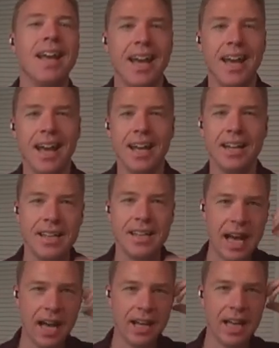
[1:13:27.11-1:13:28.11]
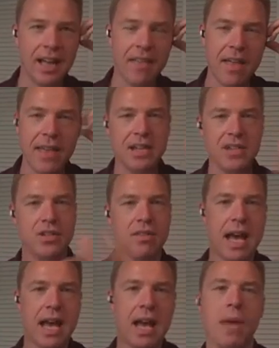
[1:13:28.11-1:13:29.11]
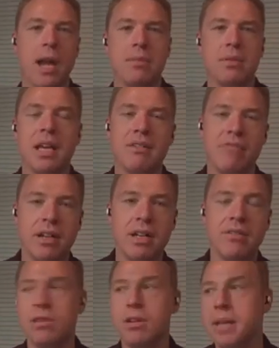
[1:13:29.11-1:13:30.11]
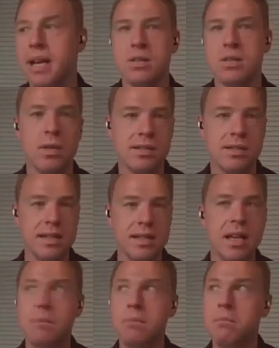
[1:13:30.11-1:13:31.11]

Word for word: and uh, and then they took that and were able to get funding for it because once they did,